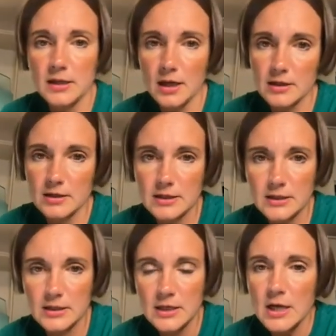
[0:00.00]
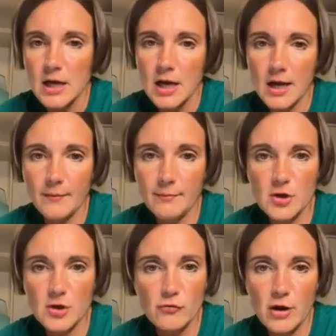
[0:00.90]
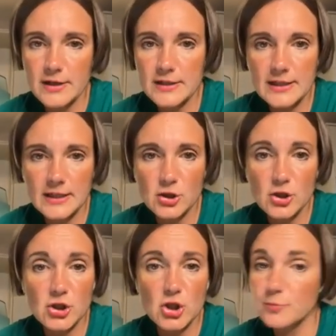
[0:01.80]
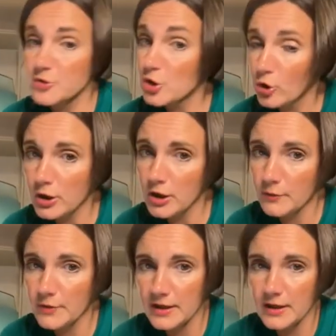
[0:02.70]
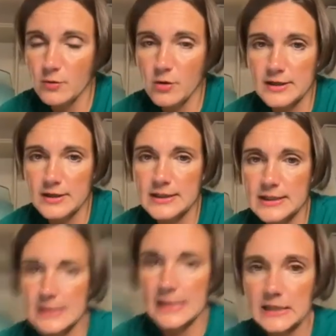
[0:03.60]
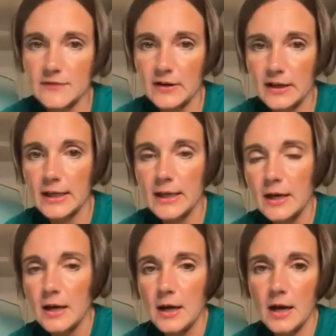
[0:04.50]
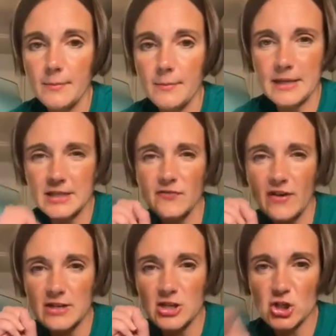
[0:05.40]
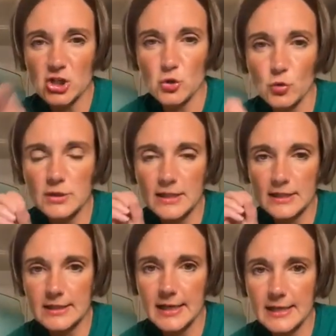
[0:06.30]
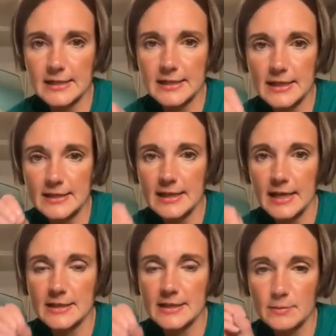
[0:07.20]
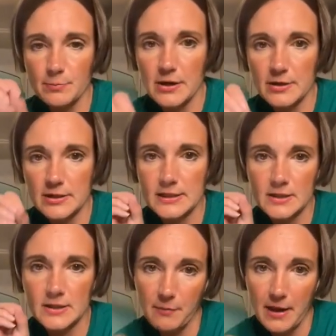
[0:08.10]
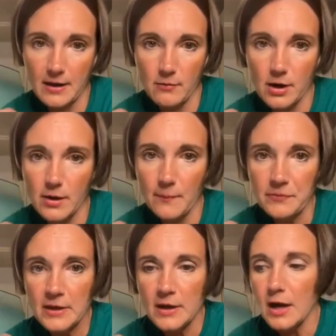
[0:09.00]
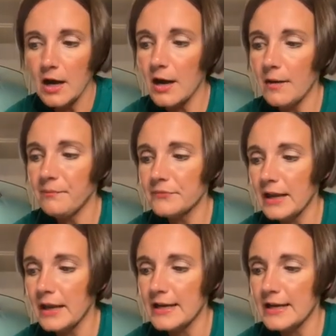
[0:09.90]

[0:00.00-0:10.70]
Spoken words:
nuts, grinding. You can chop chocolate with it quite successfully. It's very short, intense bursts of power. And